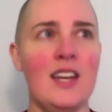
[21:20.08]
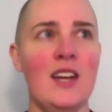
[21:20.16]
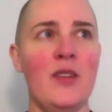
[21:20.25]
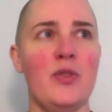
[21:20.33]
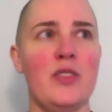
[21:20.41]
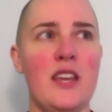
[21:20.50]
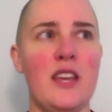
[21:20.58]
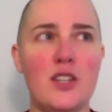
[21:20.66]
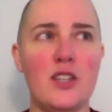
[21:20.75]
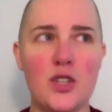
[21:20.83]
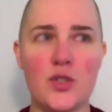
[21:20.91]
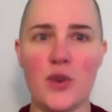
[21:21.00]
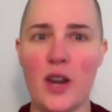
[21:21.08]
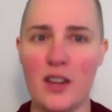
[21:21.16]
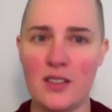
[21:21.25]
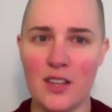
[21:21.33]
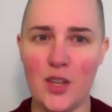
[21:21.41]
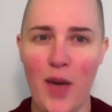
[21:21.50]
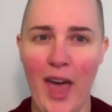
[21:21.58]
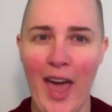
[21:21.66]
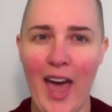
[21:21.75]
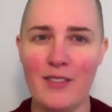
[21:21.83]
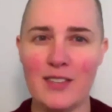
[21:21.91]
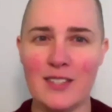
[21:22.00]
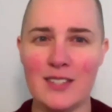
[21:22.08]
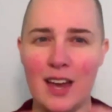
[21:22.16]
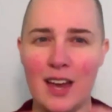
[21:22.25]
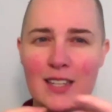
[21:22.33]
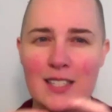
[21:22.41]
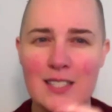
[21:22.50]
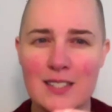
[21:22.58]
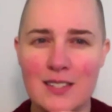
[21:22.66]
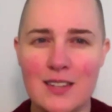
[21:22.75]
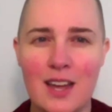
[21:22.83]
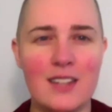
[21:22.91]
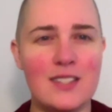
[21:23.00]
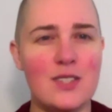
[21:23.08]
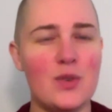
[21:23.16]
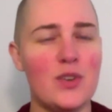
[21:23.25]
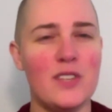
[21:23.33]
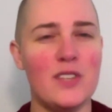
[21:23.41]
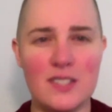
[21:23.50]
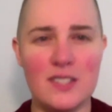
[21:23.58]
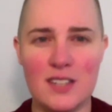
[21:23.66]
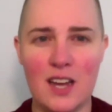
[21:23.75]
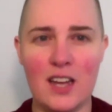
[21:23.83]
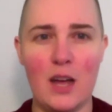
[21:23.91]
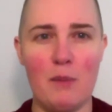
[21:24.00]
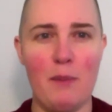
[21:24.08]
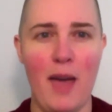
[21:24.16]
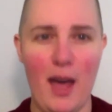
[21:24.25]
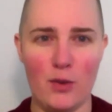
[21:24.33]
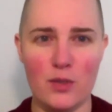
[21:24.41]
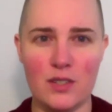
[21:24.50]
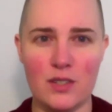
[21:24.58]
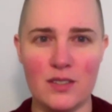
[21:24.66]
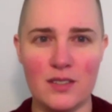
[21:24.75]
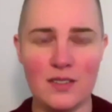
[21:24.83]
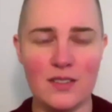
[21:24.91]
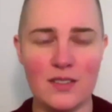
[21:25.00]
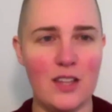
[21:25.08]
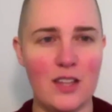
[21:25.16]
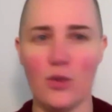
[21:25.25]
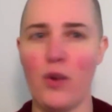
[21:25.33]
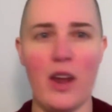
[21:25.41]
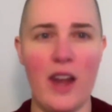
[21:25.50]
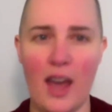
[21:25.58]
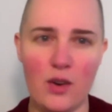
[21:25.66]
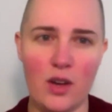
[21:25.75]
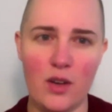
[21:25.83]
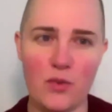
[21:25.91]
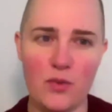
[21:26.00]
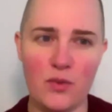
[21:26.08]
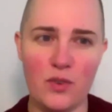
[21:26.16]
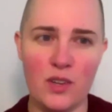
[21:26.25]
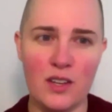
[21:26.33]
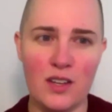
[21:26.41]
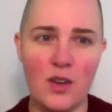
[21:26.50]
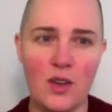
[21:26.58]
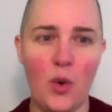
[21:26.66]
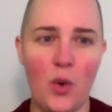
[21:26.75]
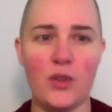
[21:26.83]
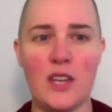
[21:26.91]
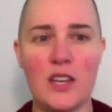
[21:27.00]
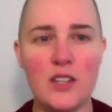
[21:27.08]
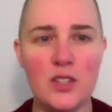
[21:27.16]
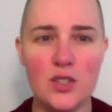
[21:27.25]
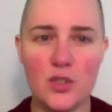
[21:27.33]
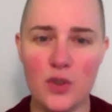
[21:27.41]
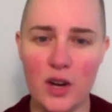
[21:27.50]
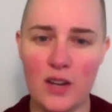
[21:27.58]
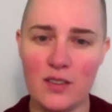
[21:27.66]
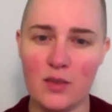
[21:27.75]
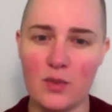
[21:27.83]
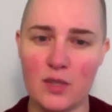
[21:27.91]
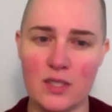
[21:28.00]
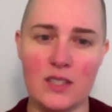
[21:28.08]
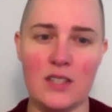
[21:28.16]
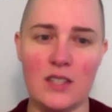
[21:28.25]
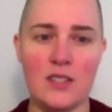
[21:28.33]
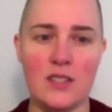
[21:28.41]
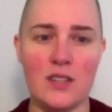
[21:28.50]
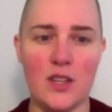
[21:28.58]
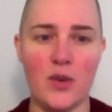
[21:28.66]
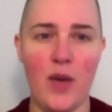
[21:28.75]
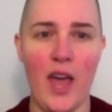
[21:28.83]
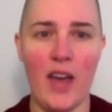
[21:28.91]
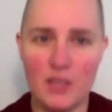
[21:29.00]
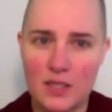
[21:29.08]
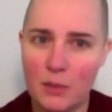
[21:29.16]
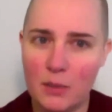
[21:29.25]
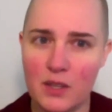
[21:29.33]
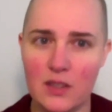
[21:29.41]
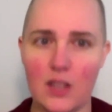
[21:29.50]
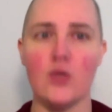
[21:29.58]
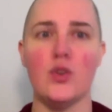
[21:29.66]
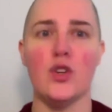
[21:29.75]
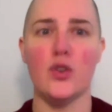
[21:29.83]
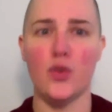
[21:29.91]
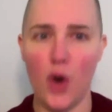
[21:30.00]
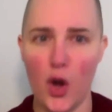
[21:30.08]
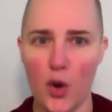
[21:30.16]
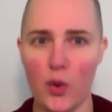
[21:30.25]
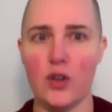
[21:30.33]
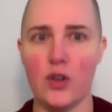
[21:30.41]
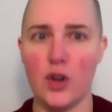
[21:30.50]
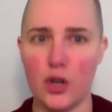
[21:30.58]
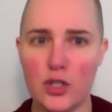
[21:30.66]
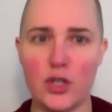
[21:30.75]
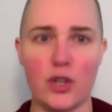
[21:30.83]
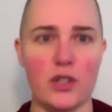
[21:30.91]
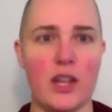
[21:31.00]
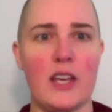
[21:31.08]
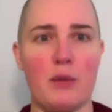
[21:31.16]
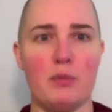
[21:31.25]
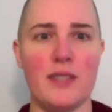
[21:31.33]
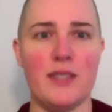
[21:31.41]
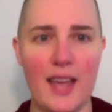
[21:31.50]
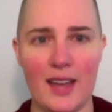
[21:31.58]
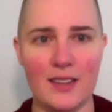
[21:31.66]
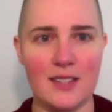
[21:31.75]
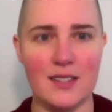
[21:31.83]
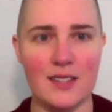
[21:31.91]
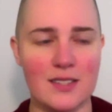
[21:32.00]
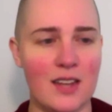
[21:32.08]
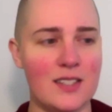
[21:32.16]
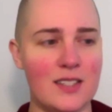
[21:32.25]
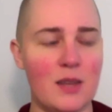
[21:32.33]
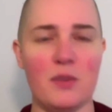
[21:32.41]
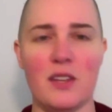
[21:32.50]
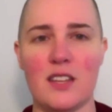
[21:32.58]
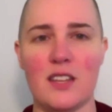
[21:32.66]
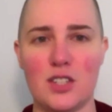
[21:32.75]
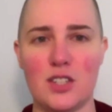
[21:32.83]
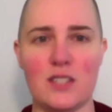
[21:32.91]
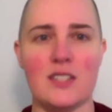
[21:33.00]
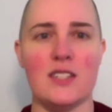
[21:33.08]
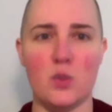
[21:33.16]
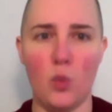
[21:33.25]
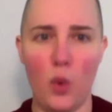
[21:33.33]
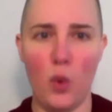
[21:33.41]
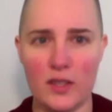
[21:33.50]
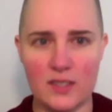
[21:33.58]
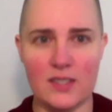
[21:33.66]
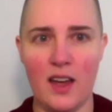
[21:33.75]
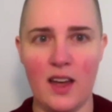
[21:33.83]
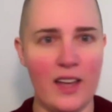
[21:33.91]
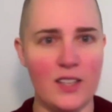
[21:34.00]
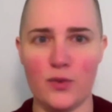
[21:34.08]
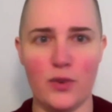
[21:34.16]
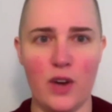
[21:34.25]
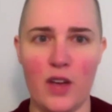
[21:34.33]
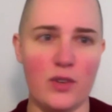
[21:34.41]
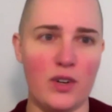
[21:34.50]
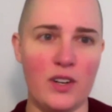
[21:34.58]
the inner strength that you have is not sort of a stuck amount that you'll run out of. Or the inner strength and resiliency that you have is something that you can grow and nurture like a plant. It's not something that just is one size forever,